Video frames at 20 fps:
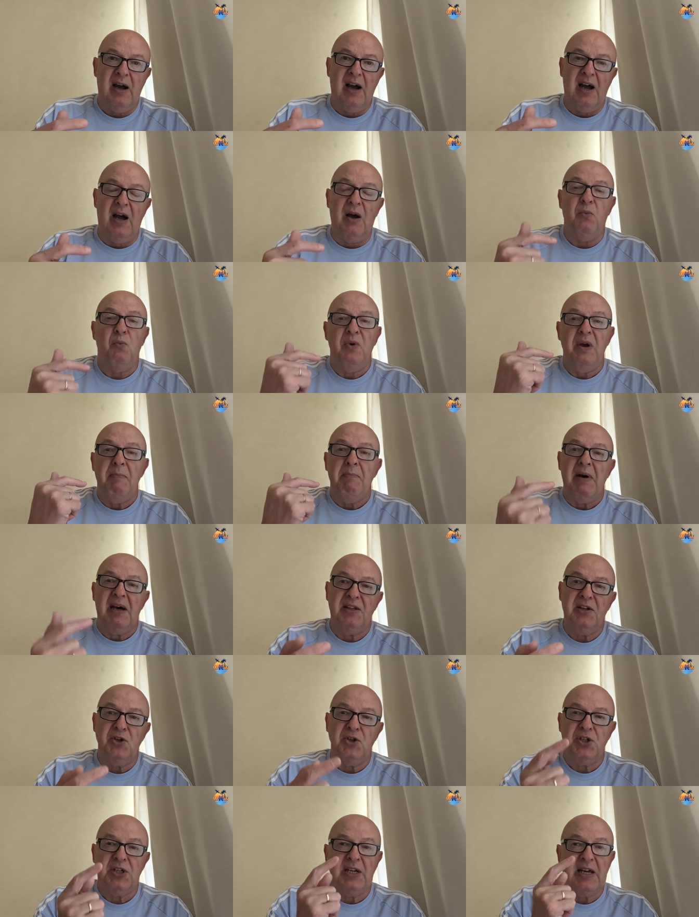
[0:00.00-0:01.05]
and we
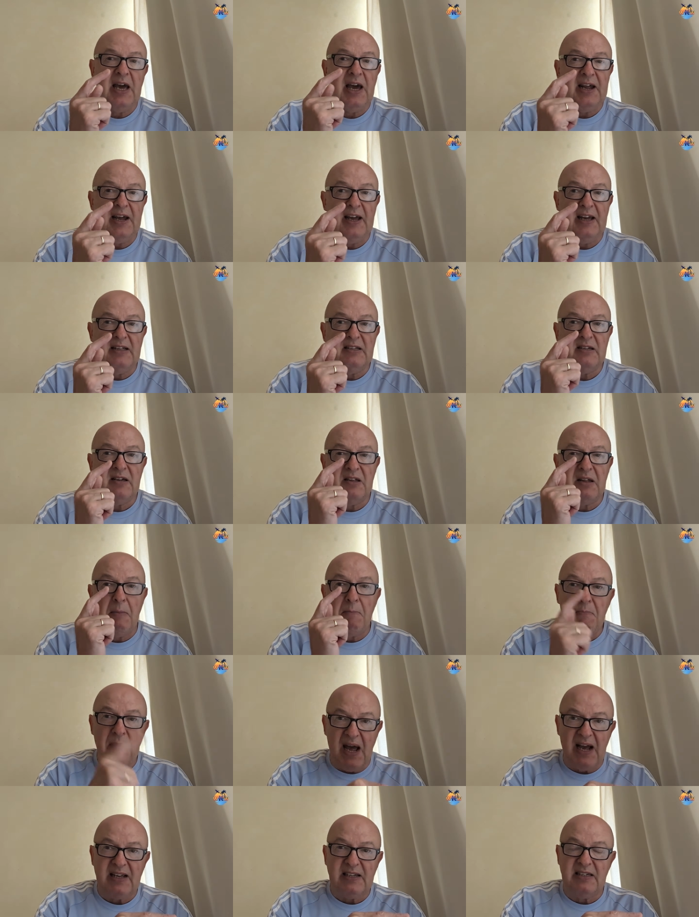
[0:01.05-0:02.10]
managed to get into the
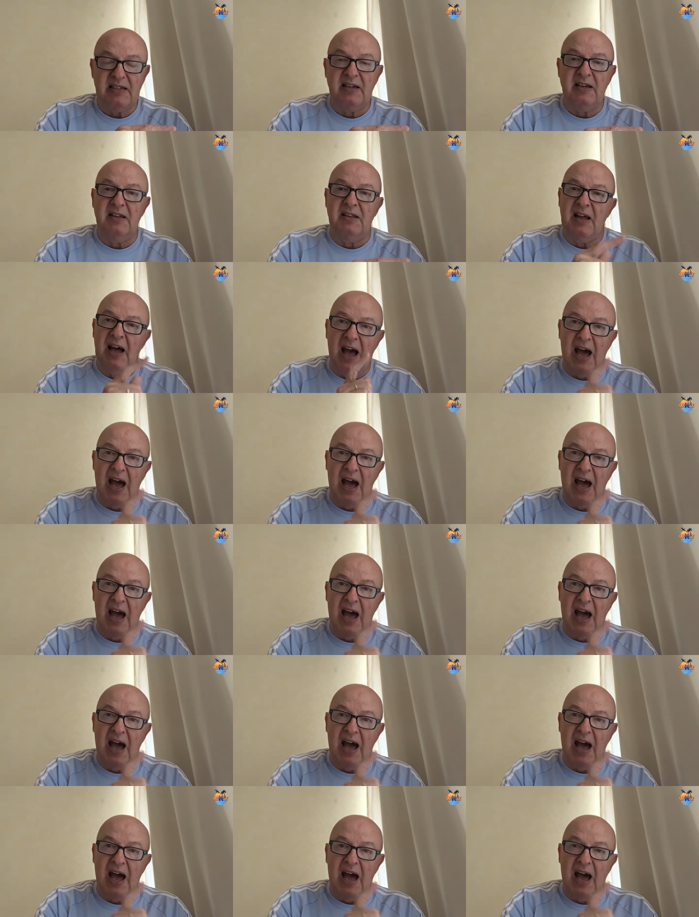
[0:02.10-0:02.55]
Mexican